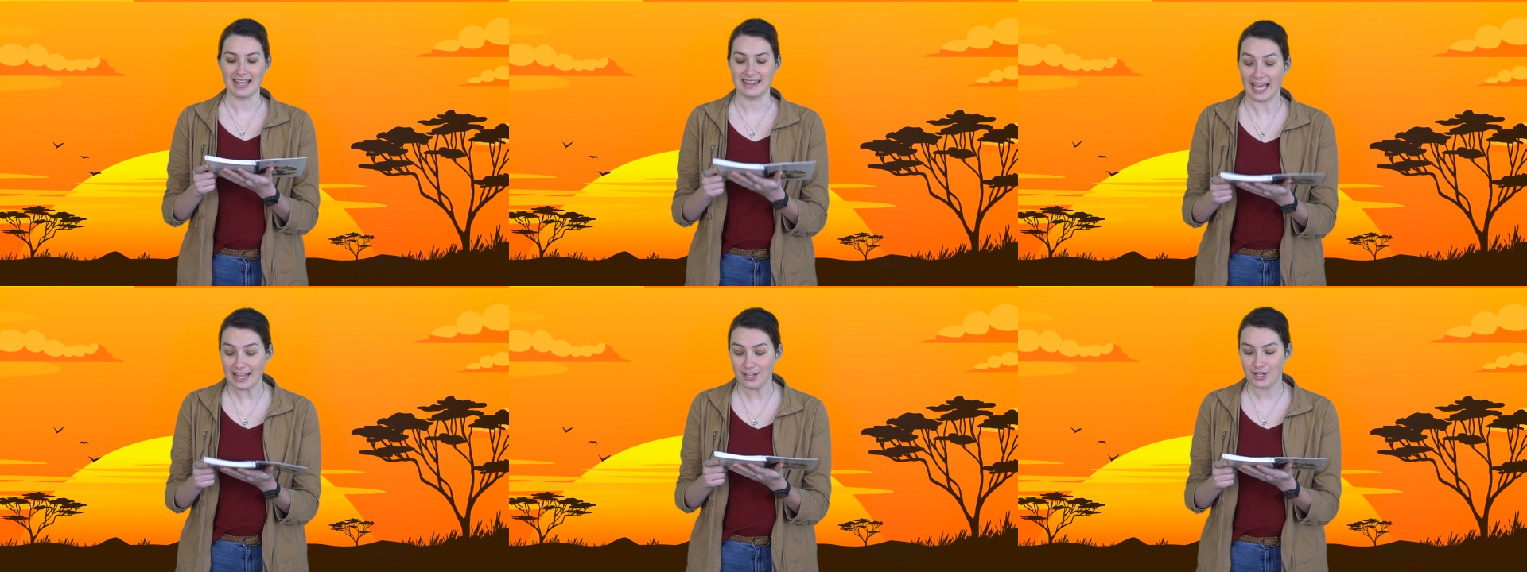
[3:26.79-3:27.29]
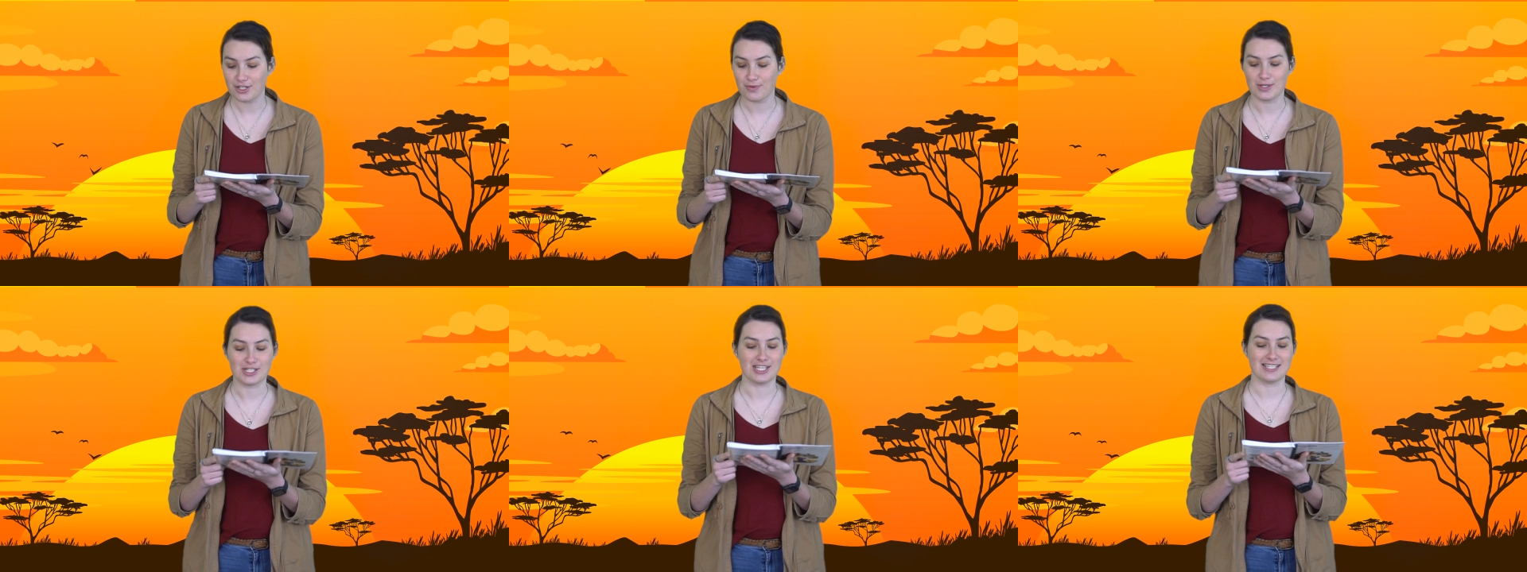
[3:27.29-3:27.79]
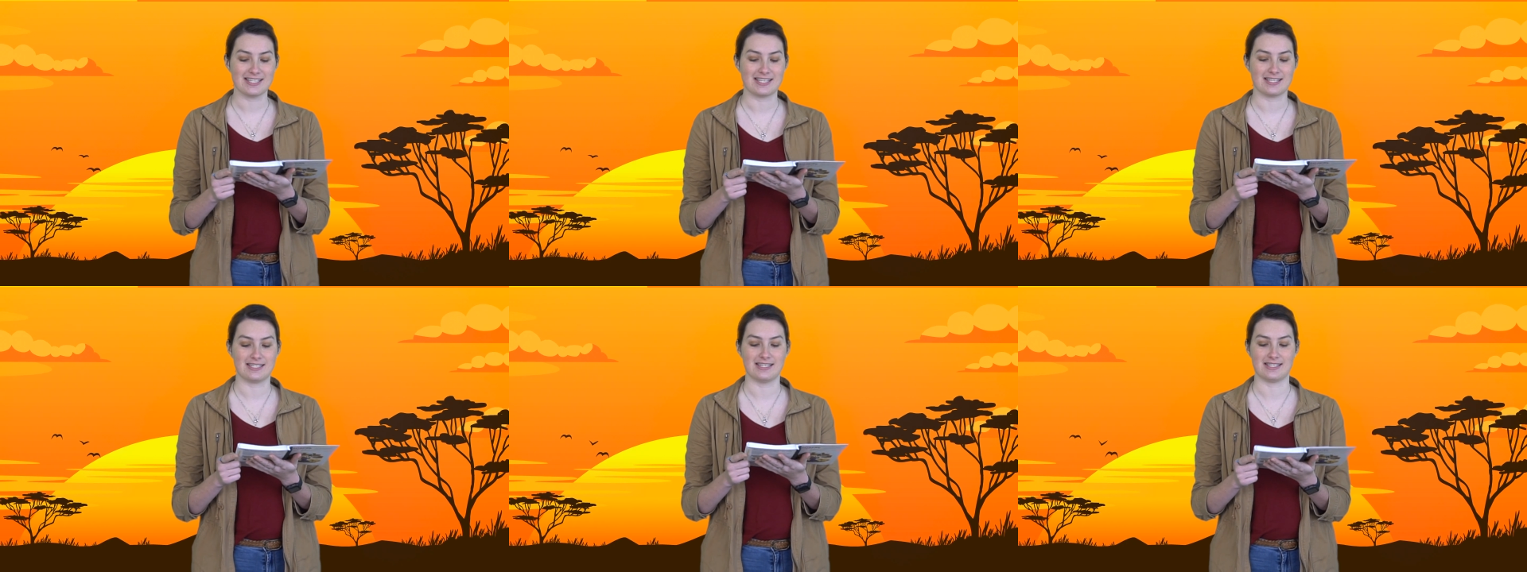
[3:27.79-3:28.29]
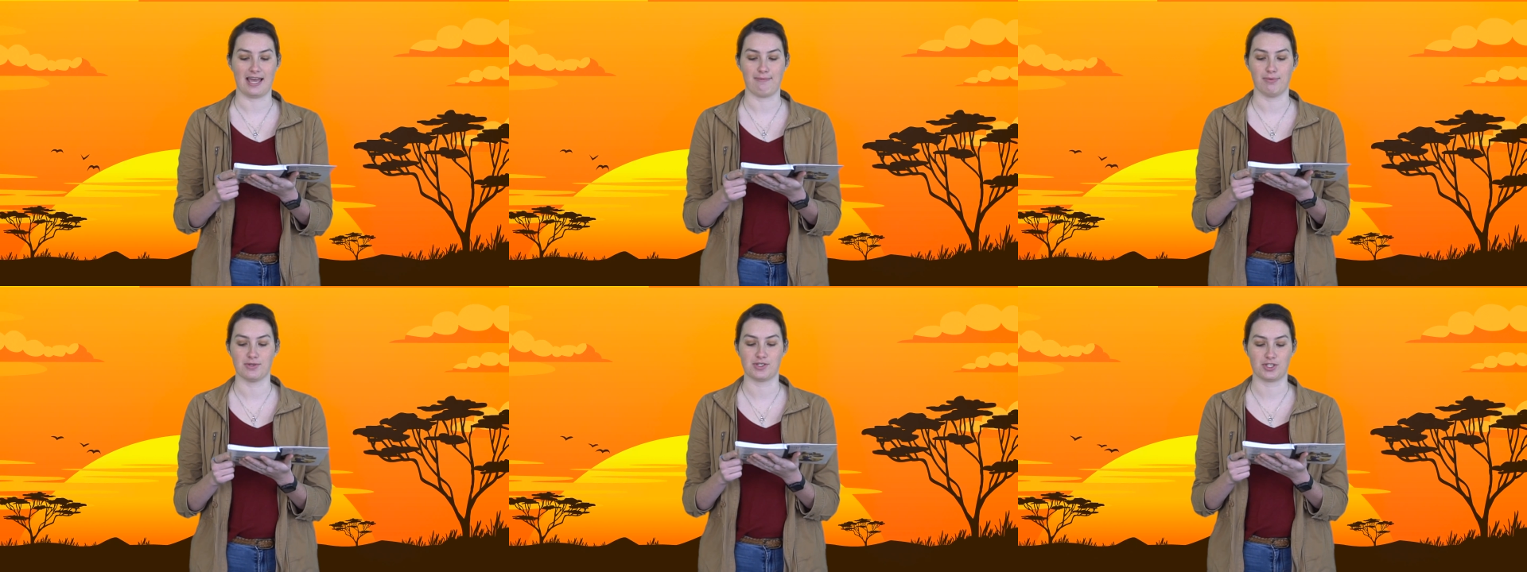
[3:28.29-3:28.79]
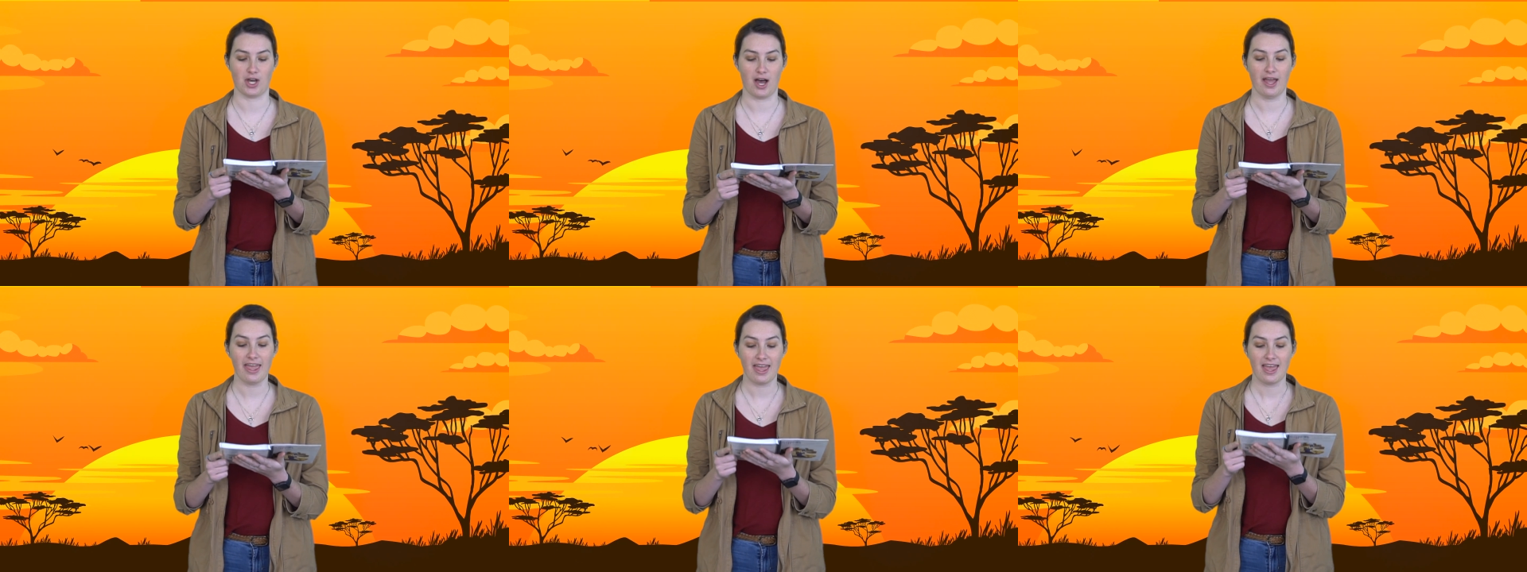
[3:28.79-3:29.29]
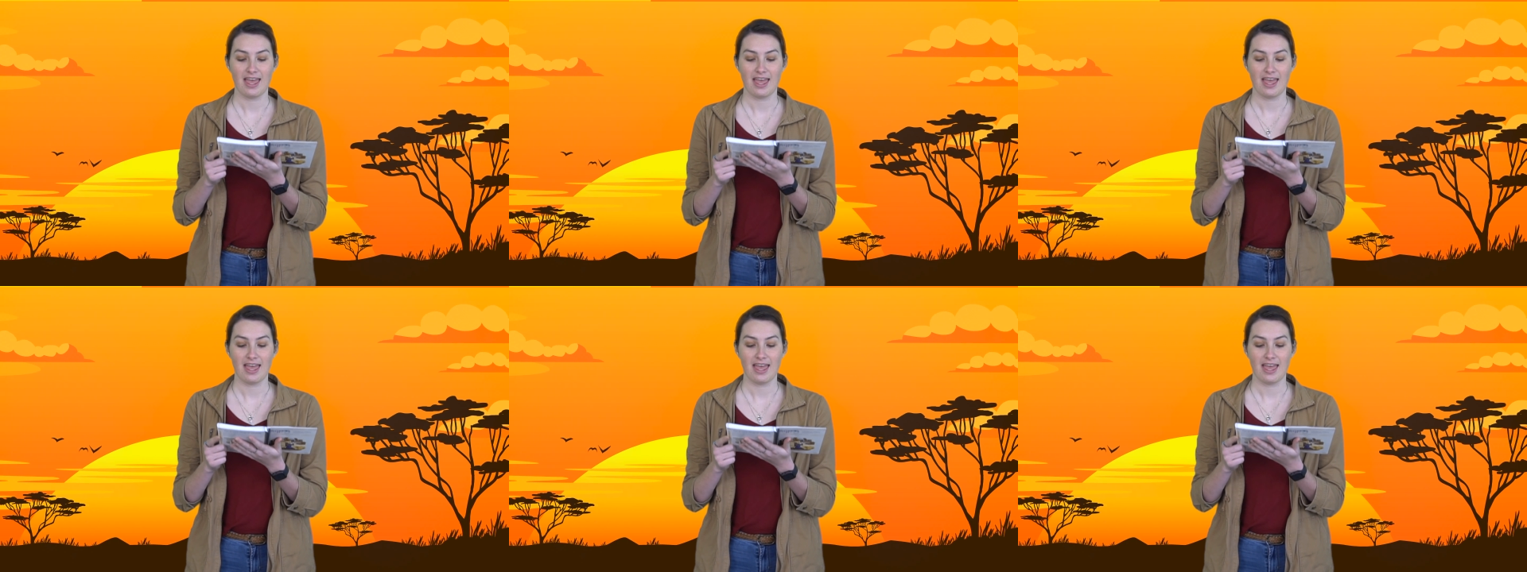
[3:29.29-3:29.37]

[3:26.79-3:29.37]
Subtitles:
They learned what Jesus' disciples taught,